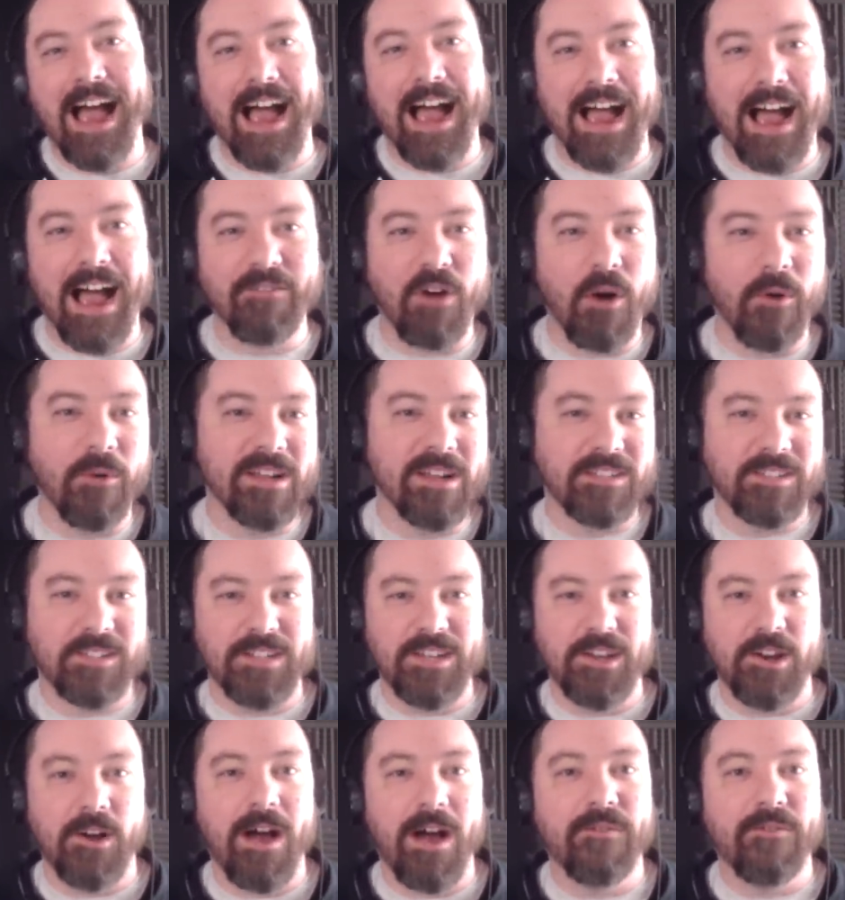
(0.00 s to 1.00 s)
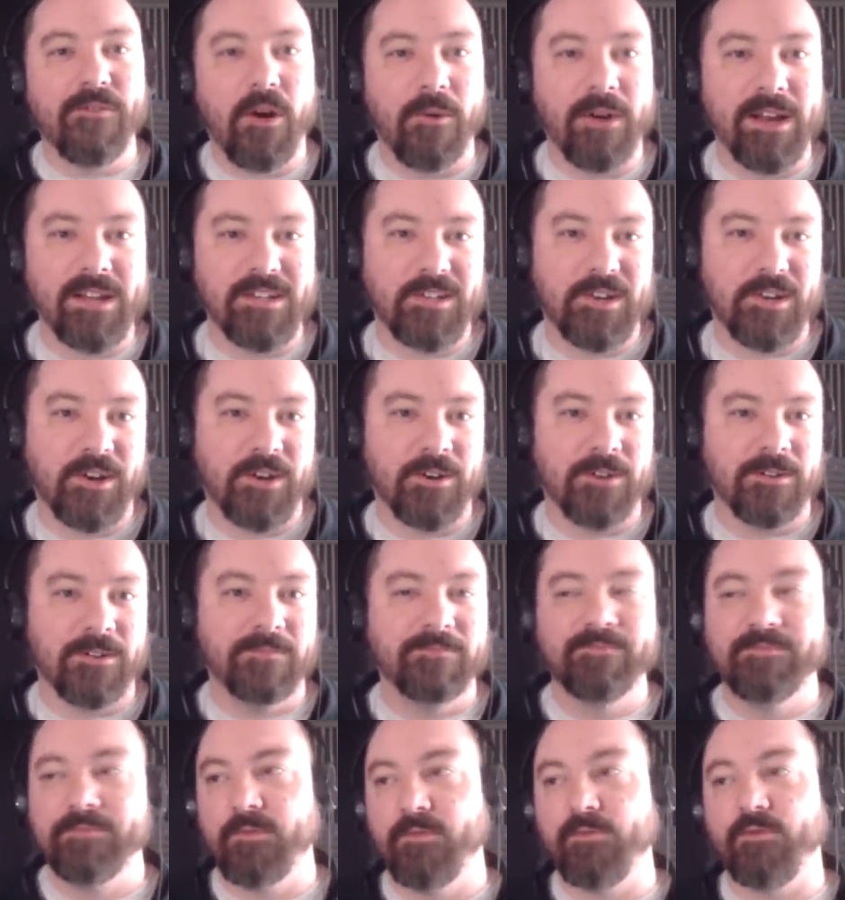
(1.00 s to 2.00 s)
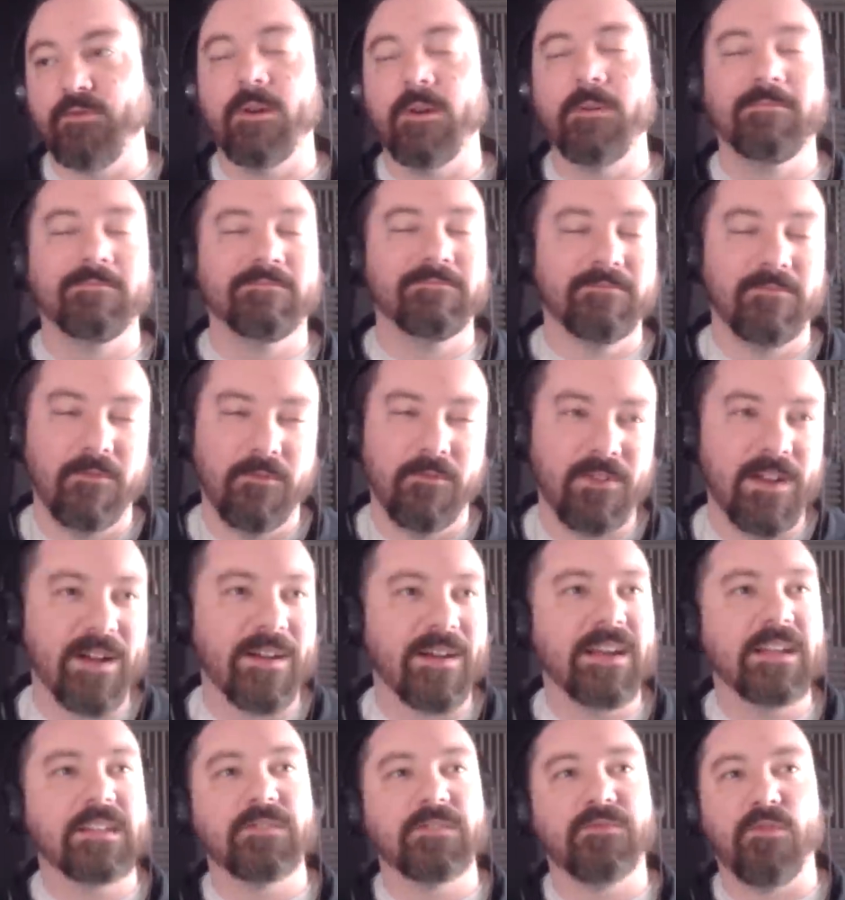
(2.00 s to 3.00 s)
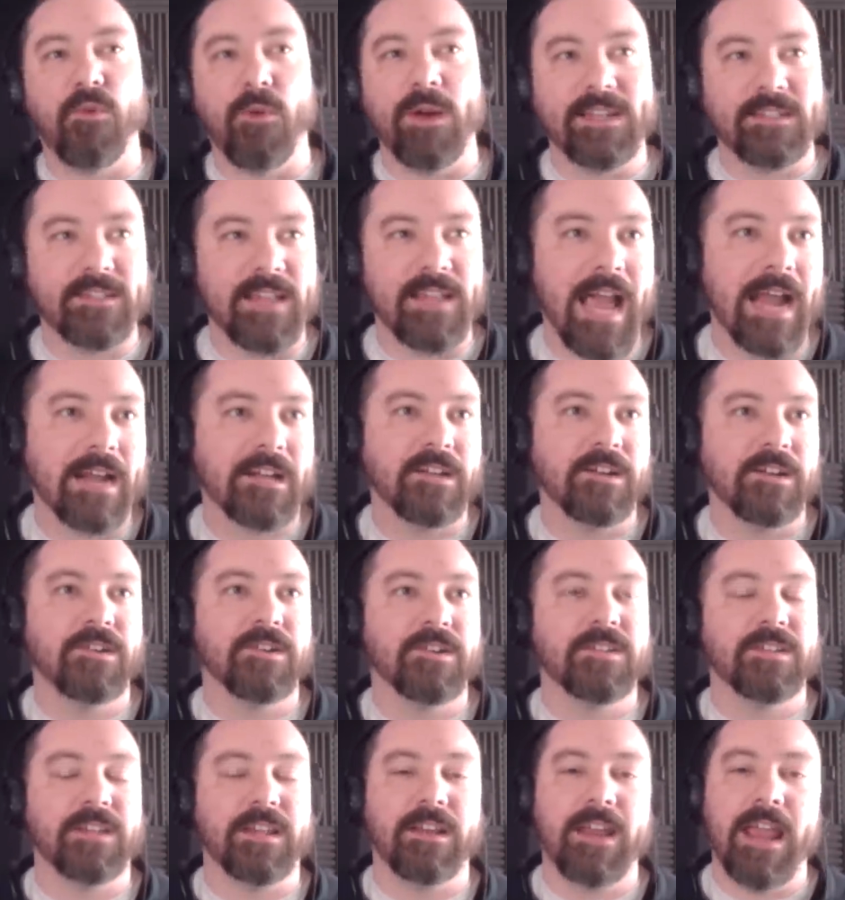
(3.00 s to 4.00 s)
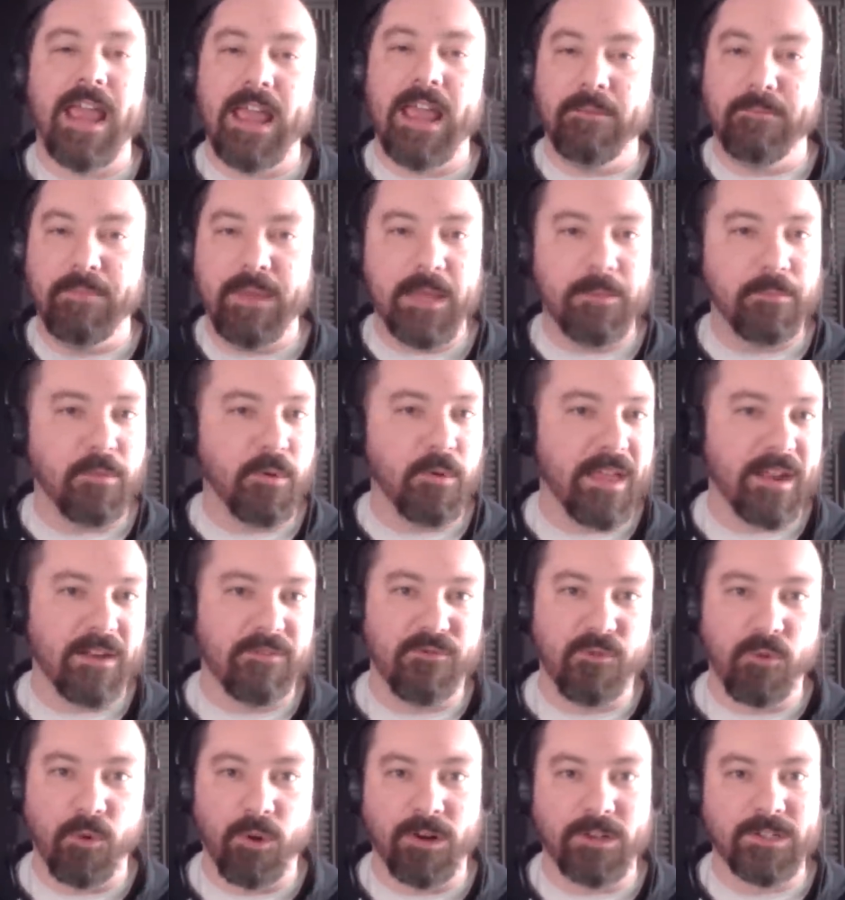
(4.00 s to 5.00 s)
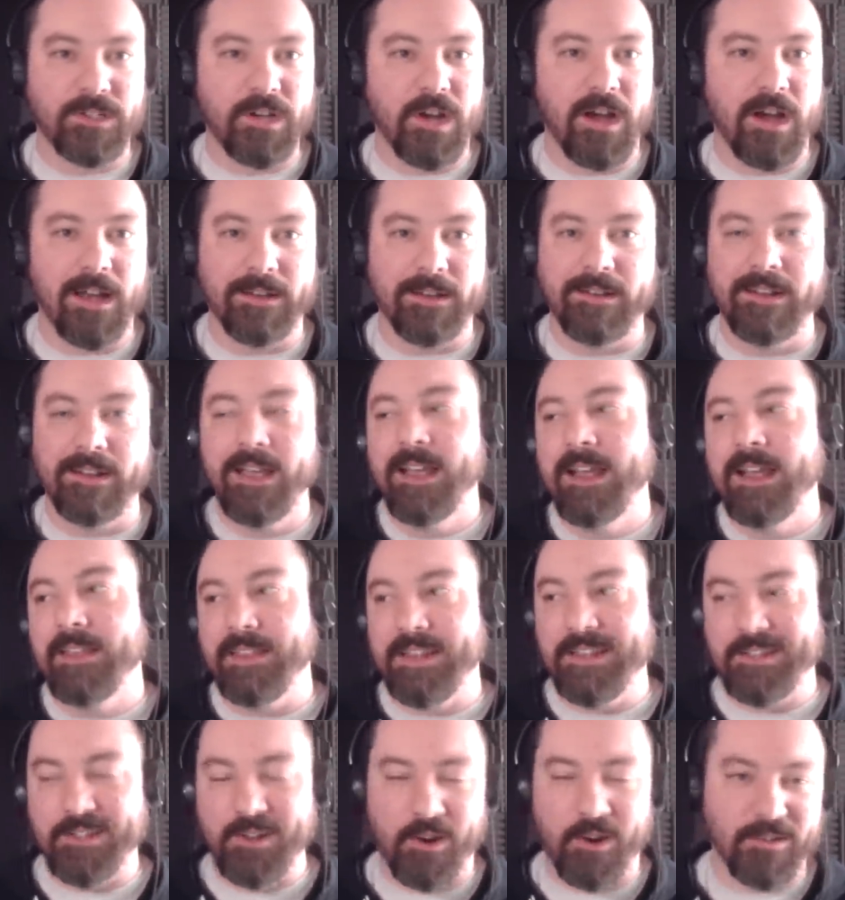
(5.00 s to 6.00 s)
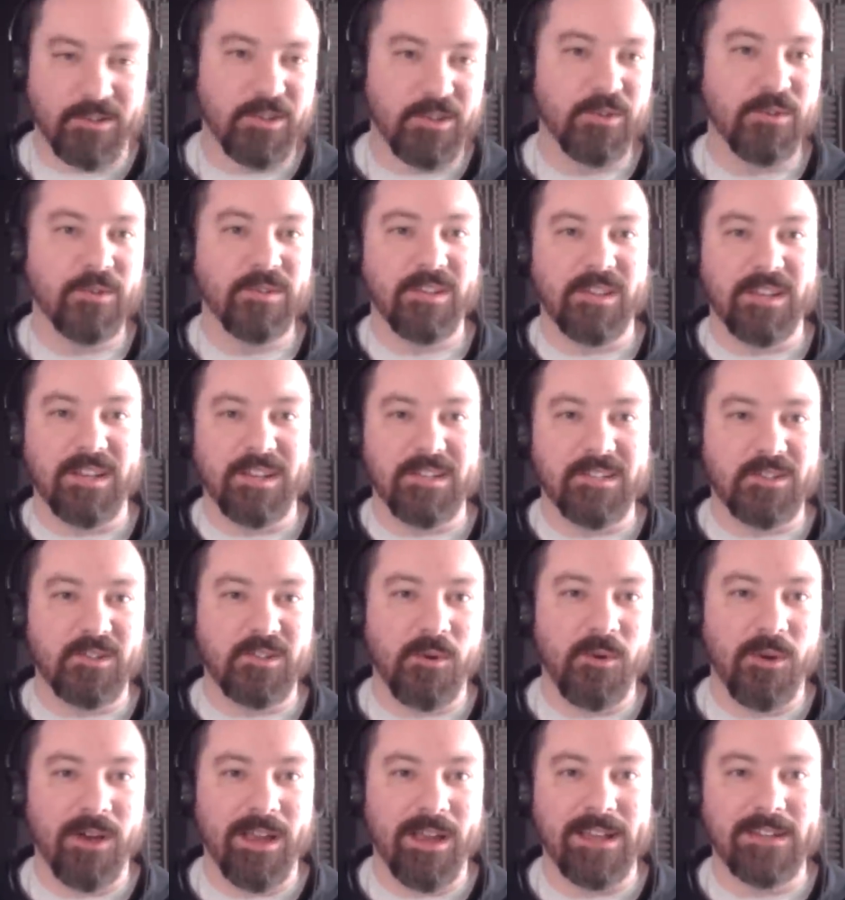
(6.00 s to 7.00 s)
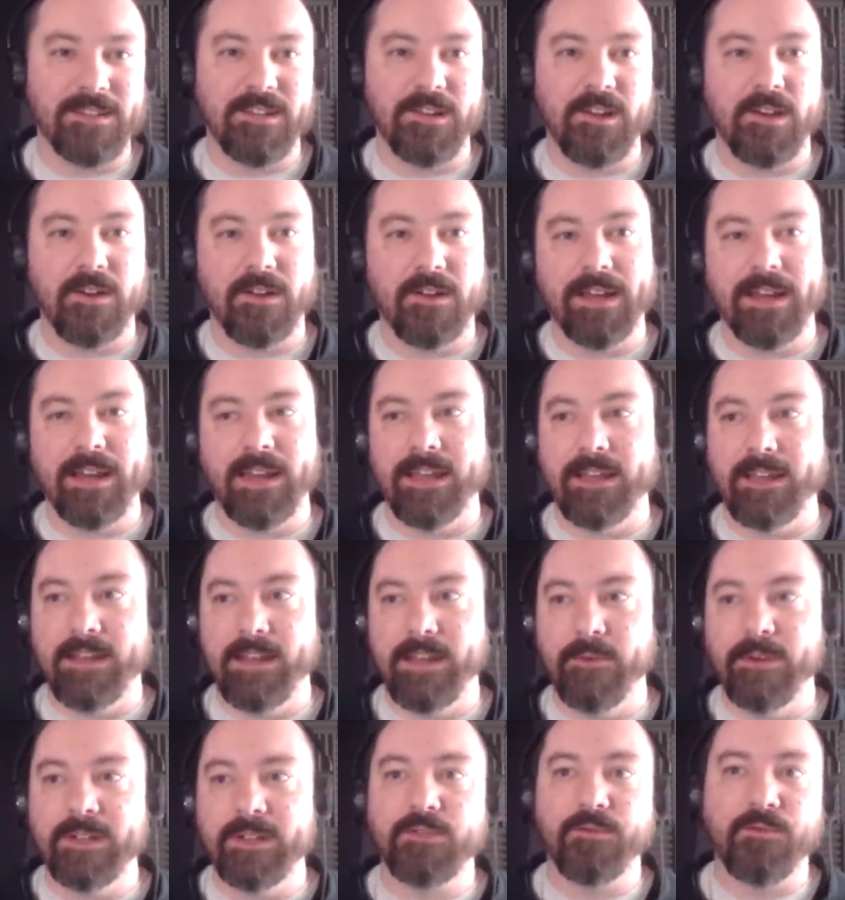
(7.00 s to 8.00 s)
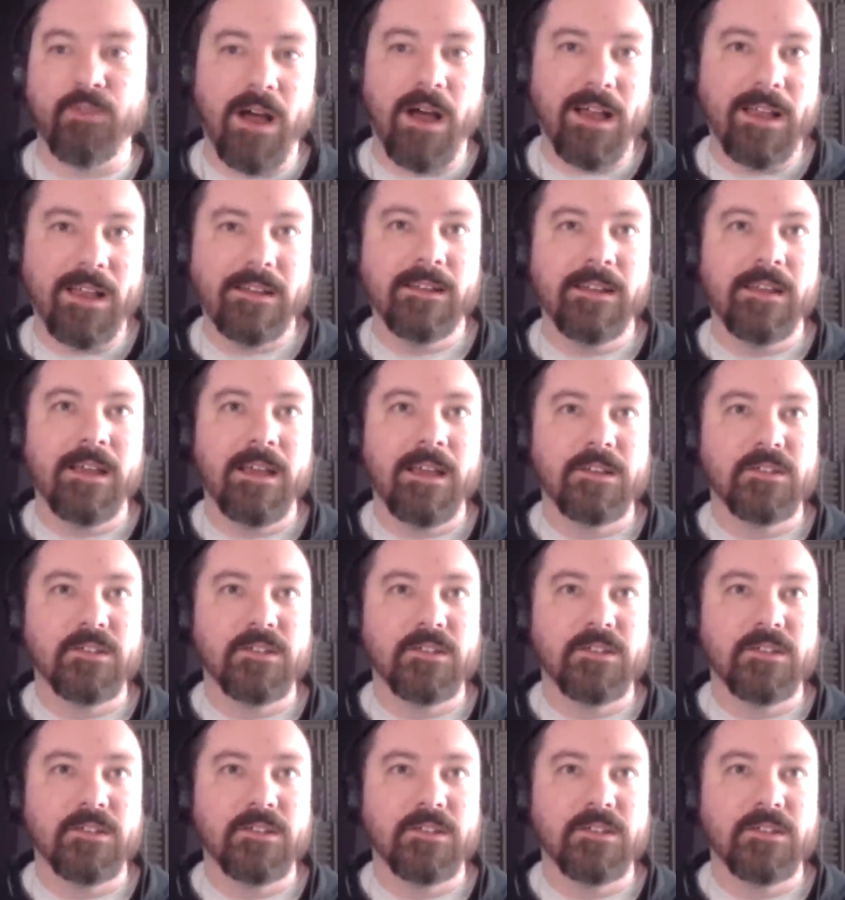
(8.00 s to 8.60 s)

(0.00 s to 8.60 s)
I, i've always you know i've always heard from various voice actors and and people that have worked on these cartoons and these toys you know like it was fun